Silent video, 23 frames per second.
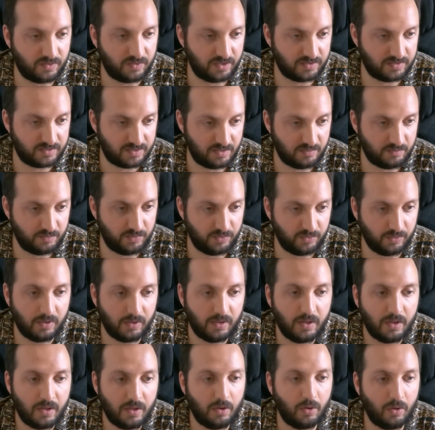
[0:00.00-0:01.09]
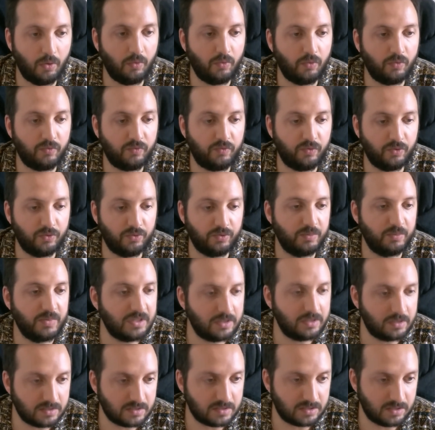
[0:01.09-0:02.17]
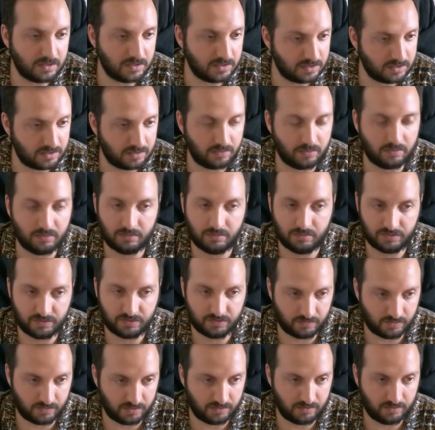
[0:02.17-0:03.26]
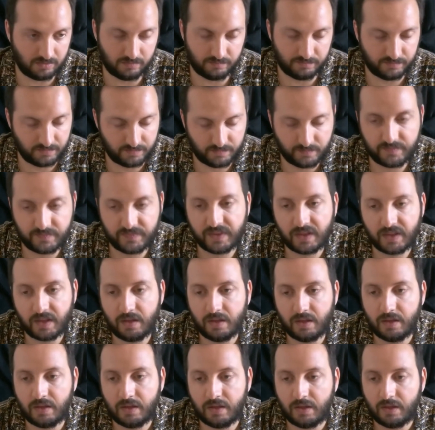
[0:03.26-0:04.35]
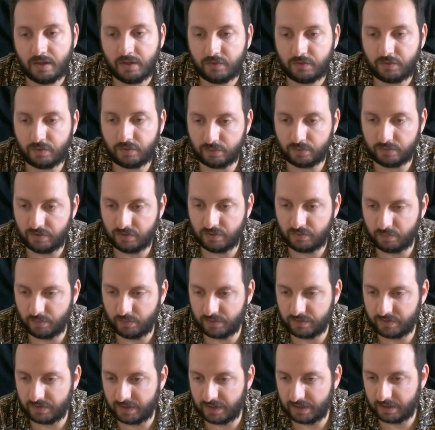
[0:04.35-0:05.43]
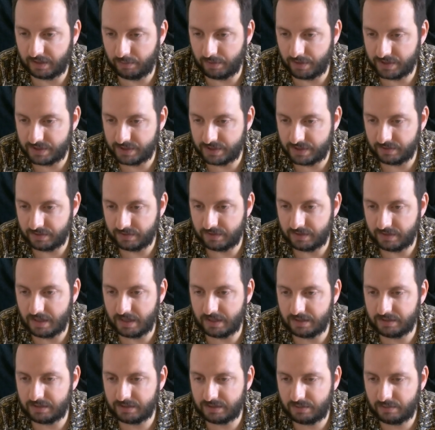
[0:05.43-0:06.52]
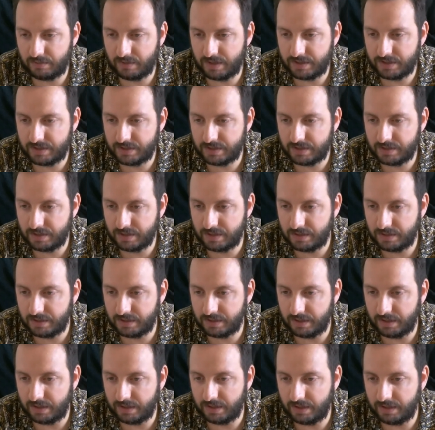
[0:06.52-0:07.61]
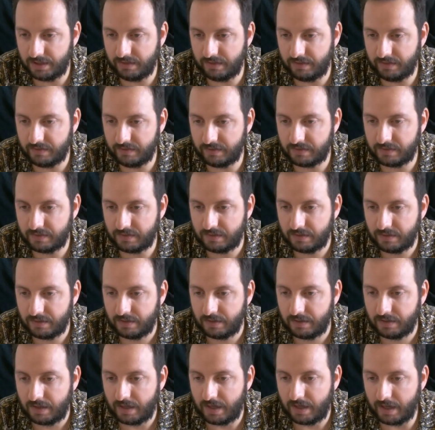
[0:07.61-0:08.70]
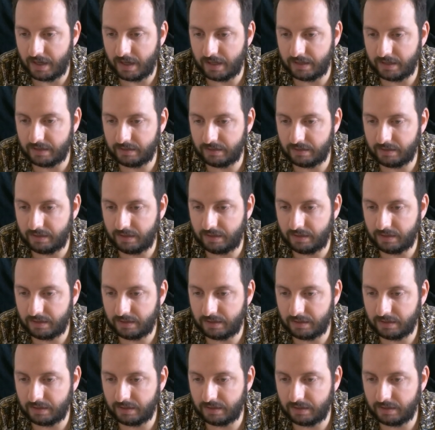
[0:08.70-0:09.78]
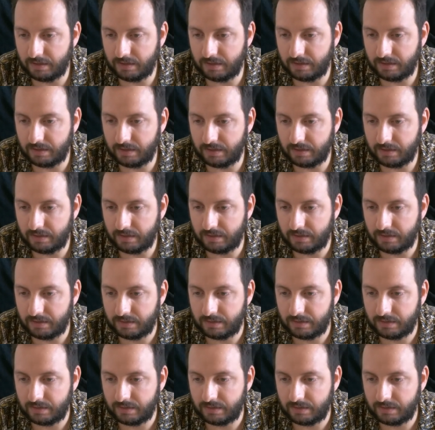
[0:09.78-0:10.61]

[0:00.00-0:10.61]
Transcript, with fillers: for example, or for remittances or so on. So this was a question. The other question is handling uh,